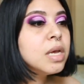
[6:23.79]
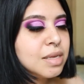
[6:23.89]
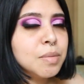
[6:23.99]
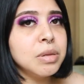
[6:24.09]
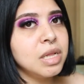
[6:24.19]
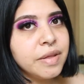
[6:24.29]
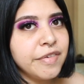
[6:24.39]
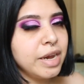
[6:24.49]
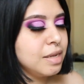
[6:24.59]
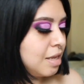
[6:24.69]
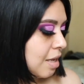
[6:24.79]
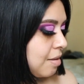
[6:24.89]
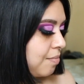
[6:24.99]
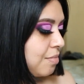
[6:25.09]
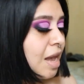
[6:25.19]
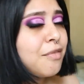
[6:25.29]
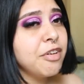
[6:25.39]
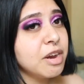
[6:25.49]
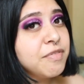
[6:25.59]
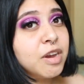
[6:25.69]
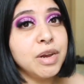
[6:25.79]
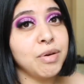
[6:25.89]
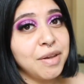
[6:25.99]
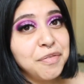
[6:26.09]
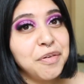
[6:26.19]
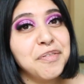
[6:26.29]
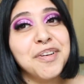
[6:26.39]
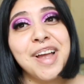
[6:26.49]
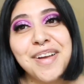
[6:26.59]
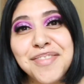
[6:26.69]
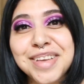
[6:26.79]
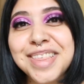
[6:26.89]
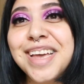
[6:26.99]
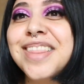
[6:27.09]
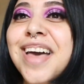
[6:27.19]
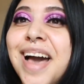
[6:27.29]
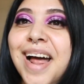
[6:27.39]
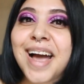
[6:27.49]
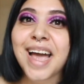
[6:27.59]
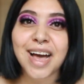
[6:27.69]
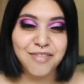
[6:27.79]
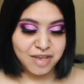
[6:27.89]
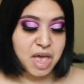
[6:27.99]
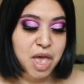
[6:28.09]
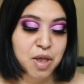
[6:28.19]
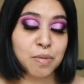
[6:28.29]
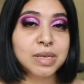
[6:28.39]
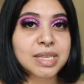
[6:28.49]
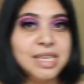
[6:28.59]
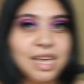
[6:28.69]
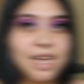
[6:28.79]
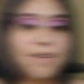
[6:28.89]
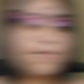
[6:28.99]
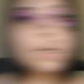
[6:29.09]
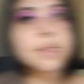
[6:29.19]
It's completely fine. Like, I'm very, very grateful for everything that I have received.